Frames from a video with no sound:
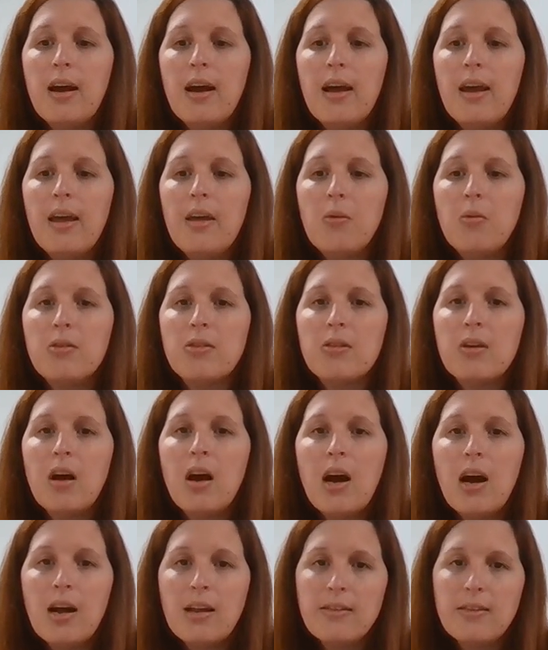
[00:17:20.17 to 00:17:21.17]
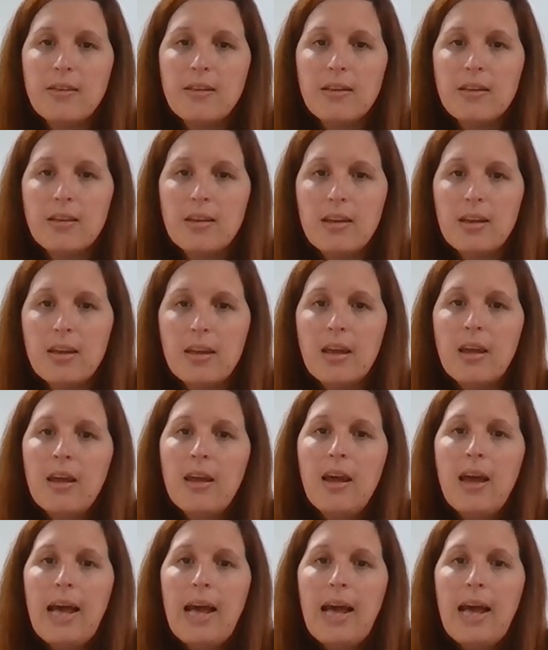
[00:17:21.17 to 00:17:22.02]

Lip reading: I was constantly